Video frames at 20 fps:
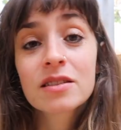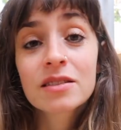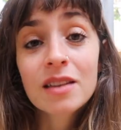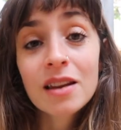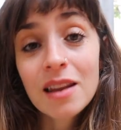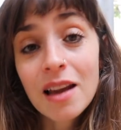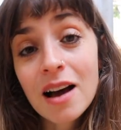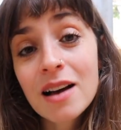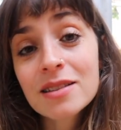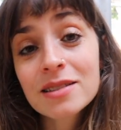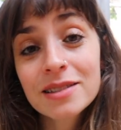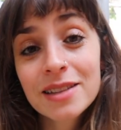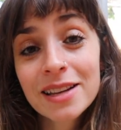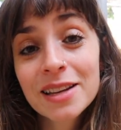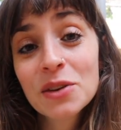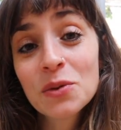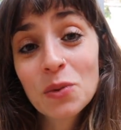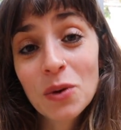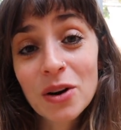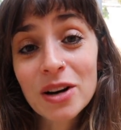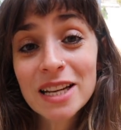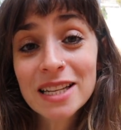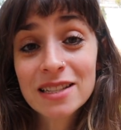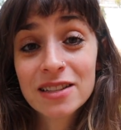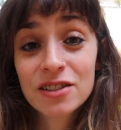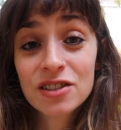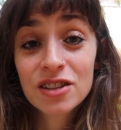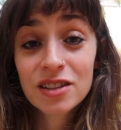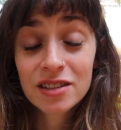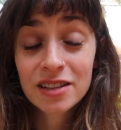The last thing you want is
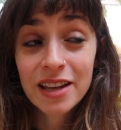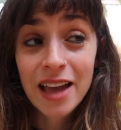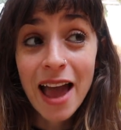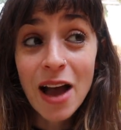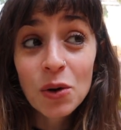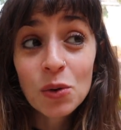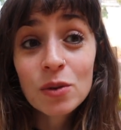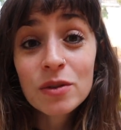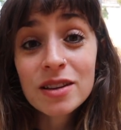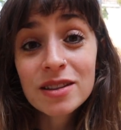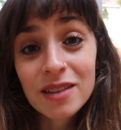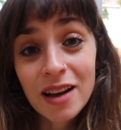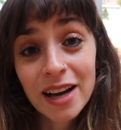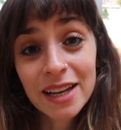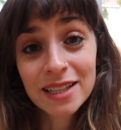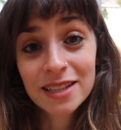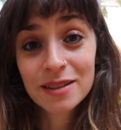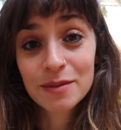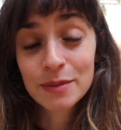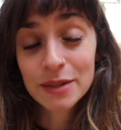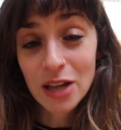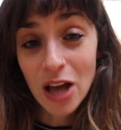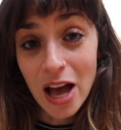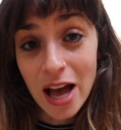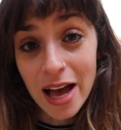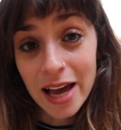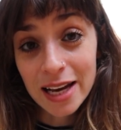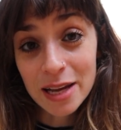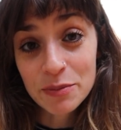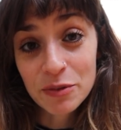to just get all these items
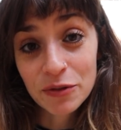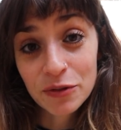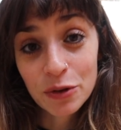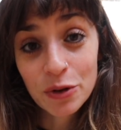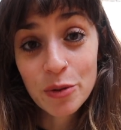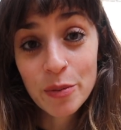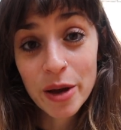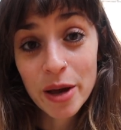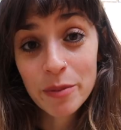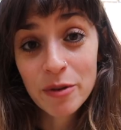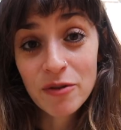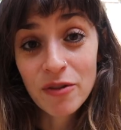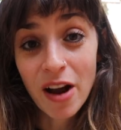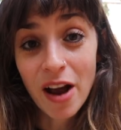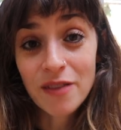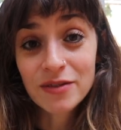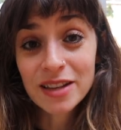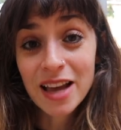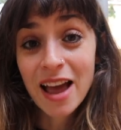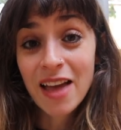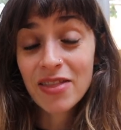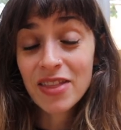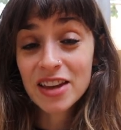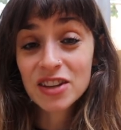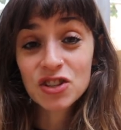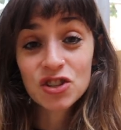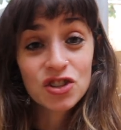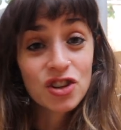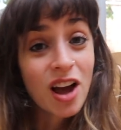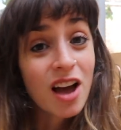early before the baby arrives and they
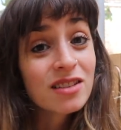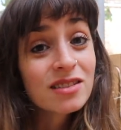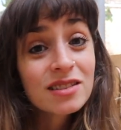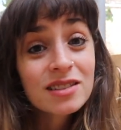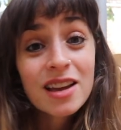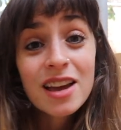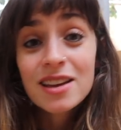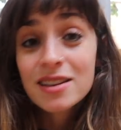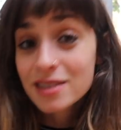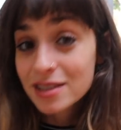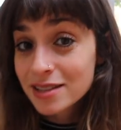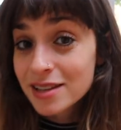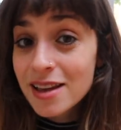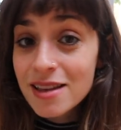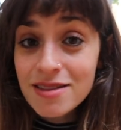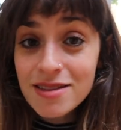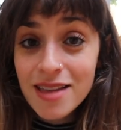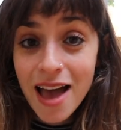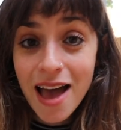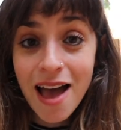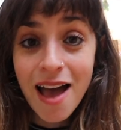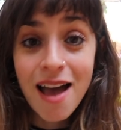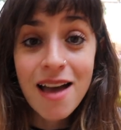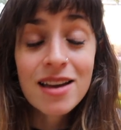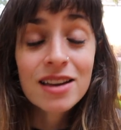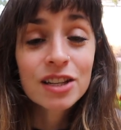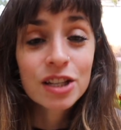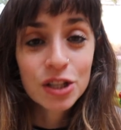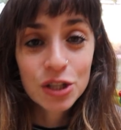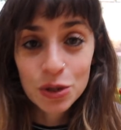just sit there
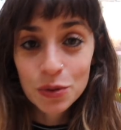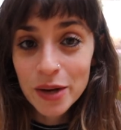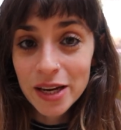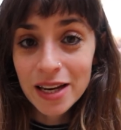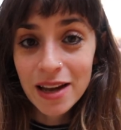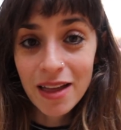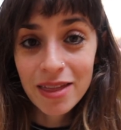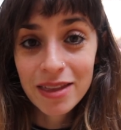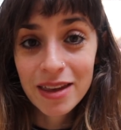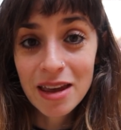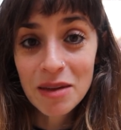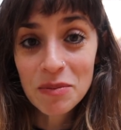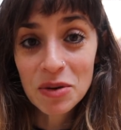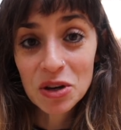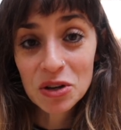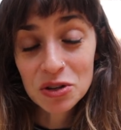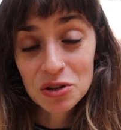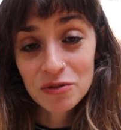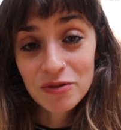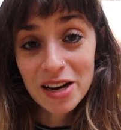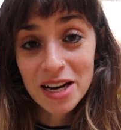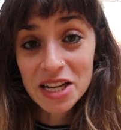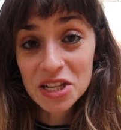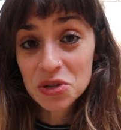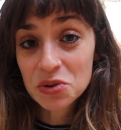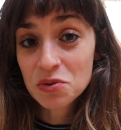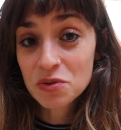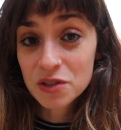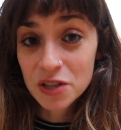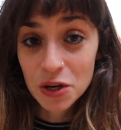doing nothing because you
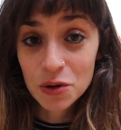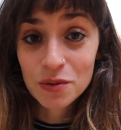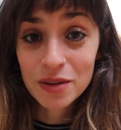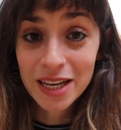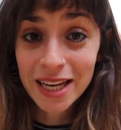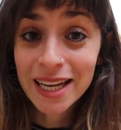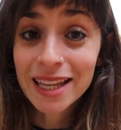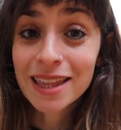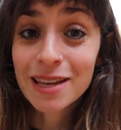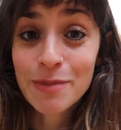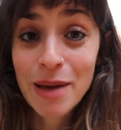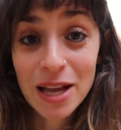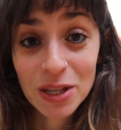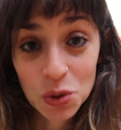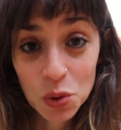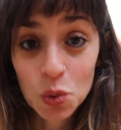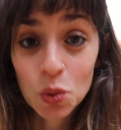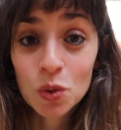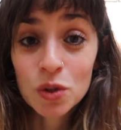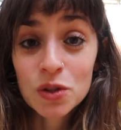realize you don't need them at all.